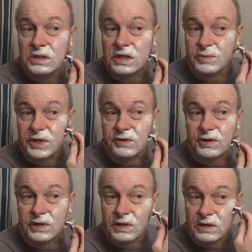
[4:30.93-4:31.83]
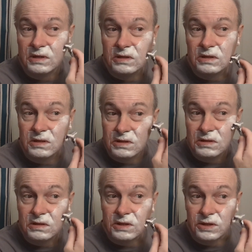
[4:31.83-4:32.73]
And I'm hearing
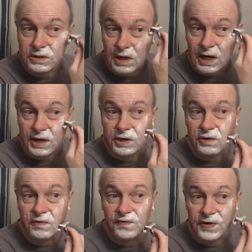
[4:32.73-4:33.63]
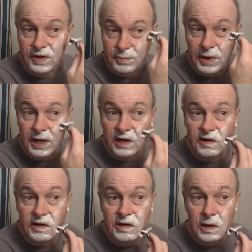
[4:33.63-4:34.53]
good audio feedback.